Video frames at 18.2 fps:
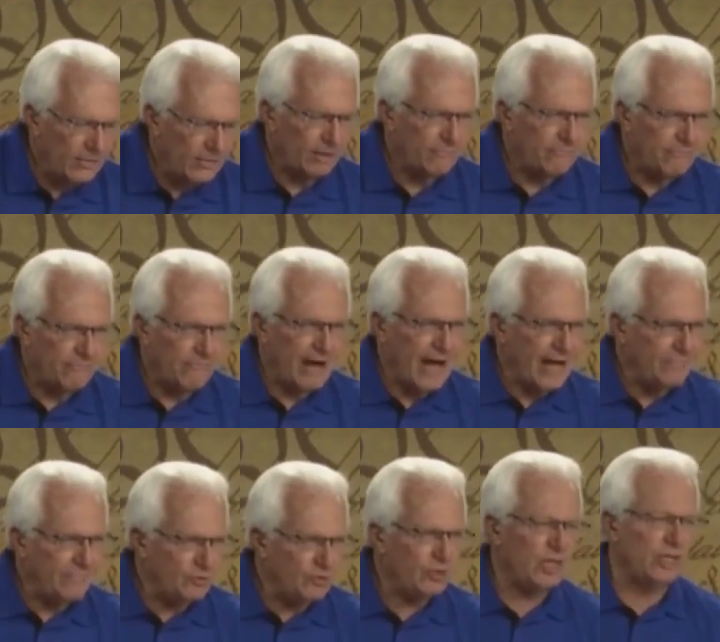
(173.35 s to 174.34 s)
that five
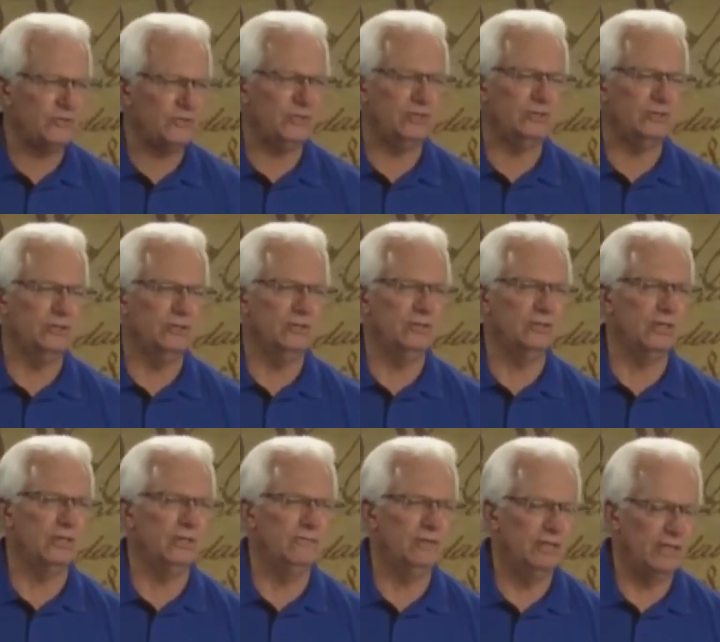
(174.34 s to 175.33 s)
justices
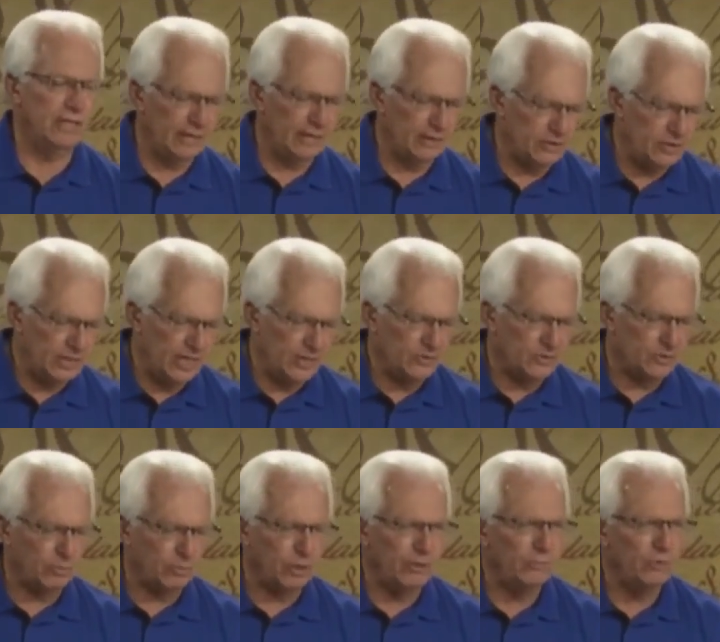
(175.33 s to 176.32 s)
of the United States
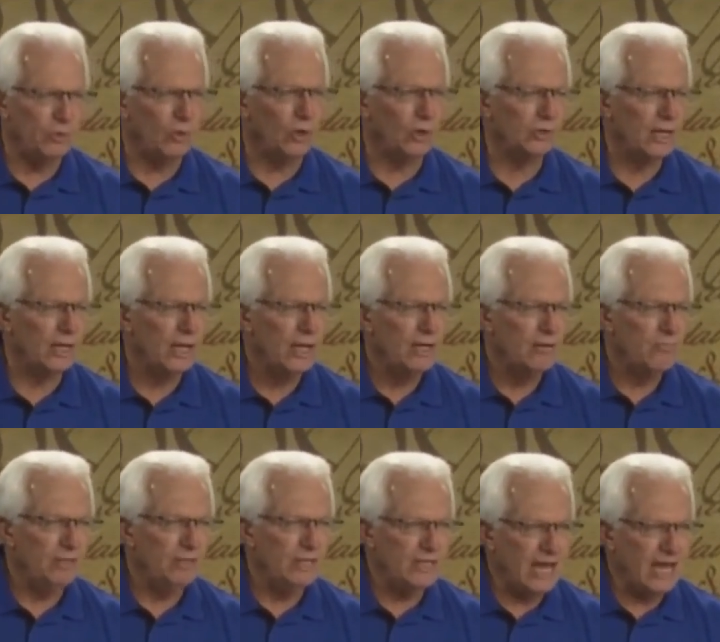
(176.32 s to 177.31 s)
Supreme Court
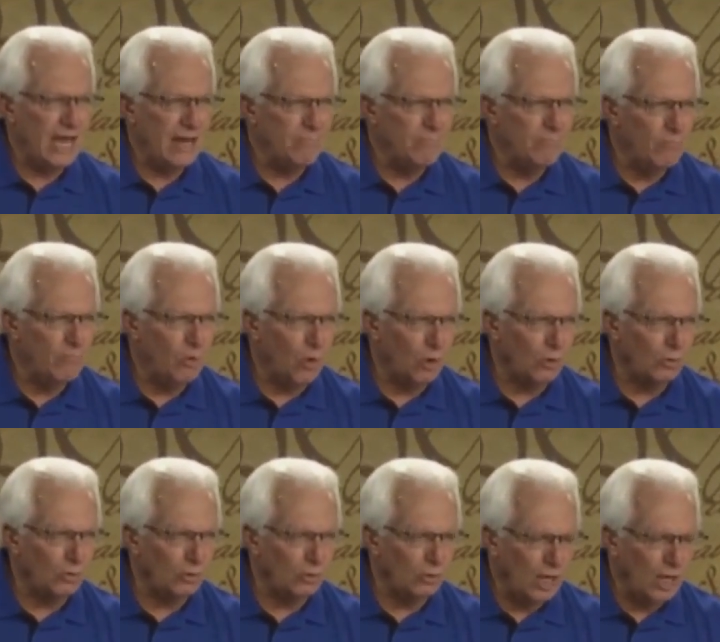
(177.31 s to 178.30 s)
became
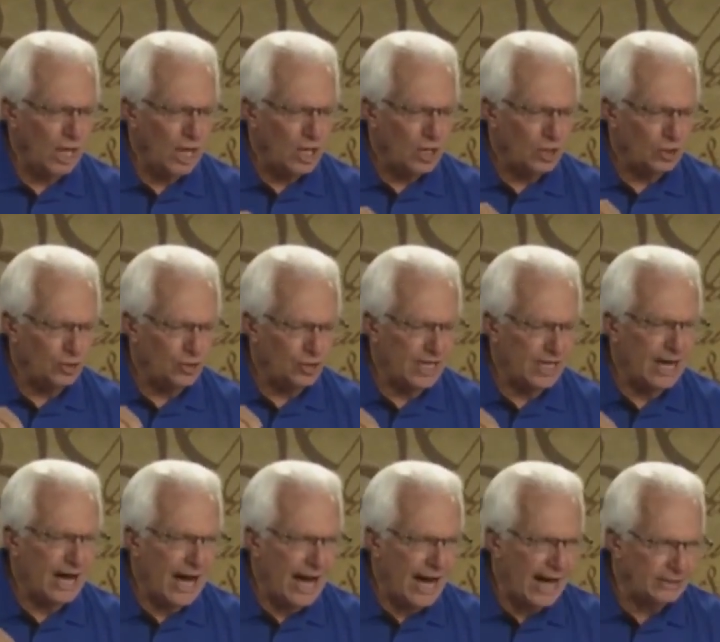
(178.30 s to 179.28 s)
moral
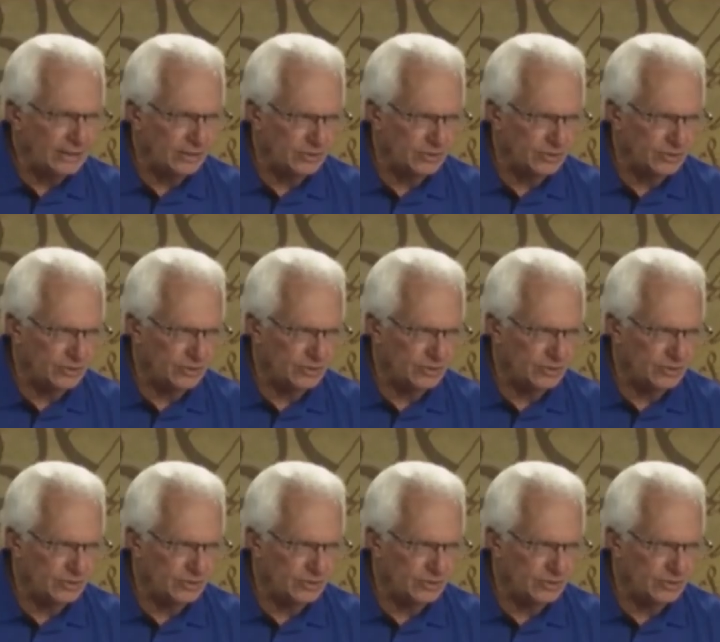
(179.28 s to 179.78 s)
jihadists.